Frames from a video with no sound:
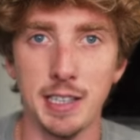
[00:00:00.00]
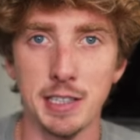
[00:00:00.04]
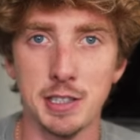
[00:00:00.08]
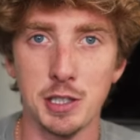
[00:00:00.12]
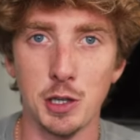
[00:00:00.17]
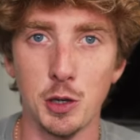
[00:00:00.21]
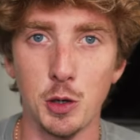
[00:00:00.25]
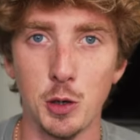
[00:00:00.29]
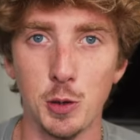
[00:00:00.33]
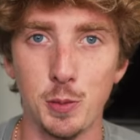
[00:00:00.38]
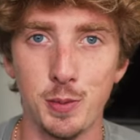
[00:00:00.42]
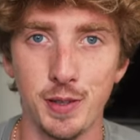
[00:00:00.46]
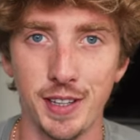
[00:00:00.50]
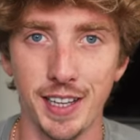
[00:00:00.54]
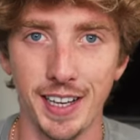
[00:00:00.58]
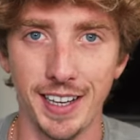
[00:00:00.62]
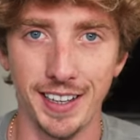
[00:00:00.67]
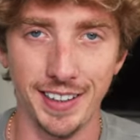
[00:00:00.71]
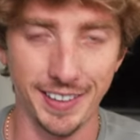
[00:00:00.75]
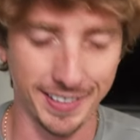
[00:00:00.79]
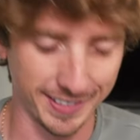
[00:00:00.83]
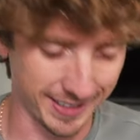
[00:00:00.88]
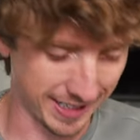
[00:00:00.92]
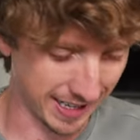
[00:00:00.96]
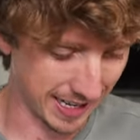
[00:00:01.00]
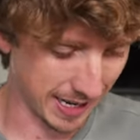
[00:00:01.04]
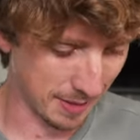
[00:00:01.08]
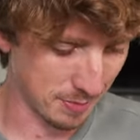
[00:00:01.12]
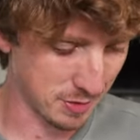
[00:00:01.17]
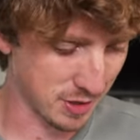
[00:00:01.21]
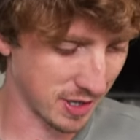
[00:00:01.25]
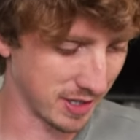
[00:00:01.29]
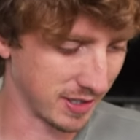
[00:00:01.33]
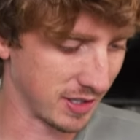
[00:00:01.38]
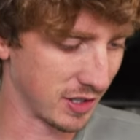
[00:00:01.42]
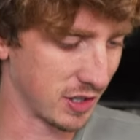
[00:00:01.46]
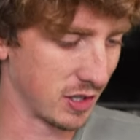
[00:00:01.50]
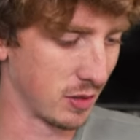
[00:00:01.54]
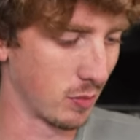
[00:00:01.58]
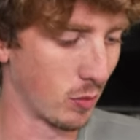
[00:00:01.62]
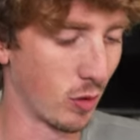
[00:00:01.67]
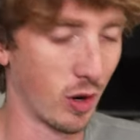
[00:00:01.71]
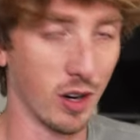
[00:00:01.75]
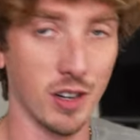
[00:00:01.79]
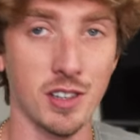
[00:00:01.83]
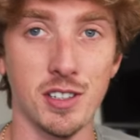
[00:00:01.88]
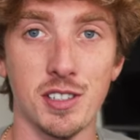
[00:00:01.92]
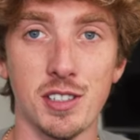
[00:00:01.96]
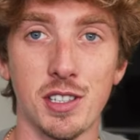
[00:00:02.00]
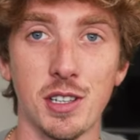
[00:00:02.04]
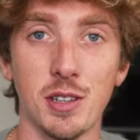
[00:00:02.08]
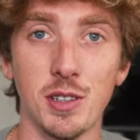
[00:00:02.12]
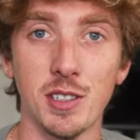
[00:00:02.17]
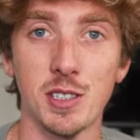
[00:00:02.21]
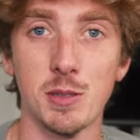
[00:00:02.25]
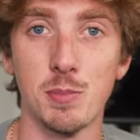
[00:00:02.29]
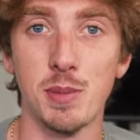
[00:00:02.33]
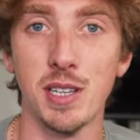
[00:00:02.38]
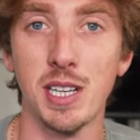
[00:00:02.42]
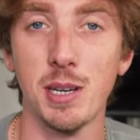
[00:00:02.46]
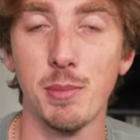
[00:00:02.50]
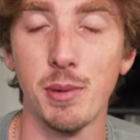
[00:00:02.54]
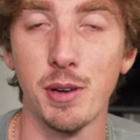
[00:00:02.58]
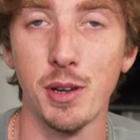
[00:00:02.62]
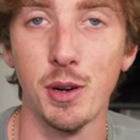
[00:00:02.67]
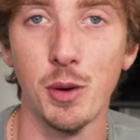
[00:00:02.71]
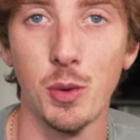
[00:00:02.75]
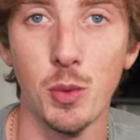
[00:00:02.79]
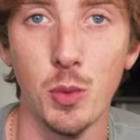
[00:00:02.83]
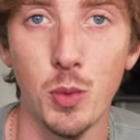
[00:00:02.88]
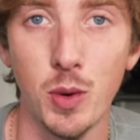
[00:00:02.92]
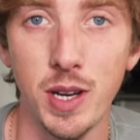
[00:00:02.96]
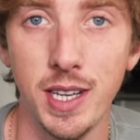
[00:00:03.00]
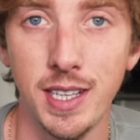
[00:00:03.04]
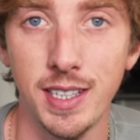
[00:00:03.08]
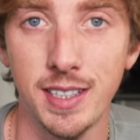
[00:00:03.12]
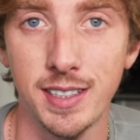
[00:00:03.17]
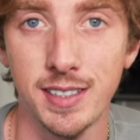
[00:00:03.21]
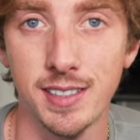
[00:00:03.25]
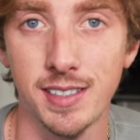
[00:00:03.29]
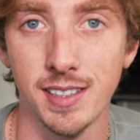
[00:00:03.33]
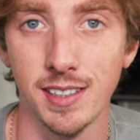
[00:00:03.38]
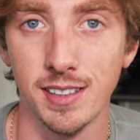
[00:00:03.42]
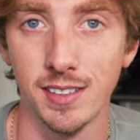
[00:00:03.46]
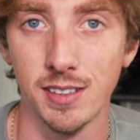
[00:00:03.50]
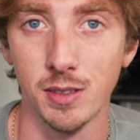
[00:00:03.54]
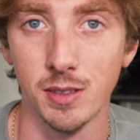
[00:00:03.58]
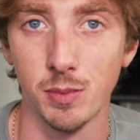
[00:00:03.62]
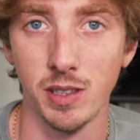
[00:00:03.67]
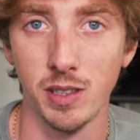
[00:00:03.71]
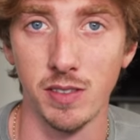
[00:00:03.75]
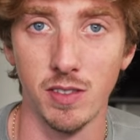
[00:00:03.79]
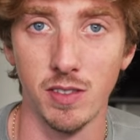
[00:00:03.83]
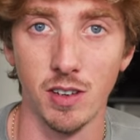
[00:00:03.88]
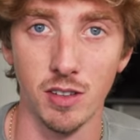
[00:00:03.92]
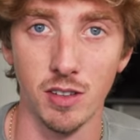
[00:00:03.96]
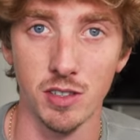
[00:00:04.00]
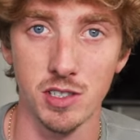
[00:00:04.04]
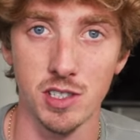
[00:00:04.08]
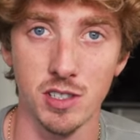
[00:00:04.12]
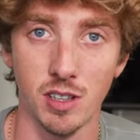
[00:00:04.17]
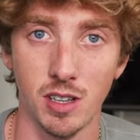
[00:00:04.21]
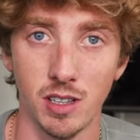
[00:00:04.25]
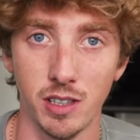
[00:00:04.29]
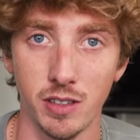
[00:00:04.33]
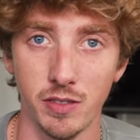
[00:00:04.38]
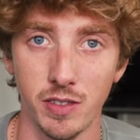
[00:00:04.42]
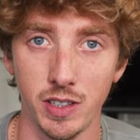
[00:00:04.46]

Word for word: let's hope that clap transition worked. So it's been about a week since we've launched all the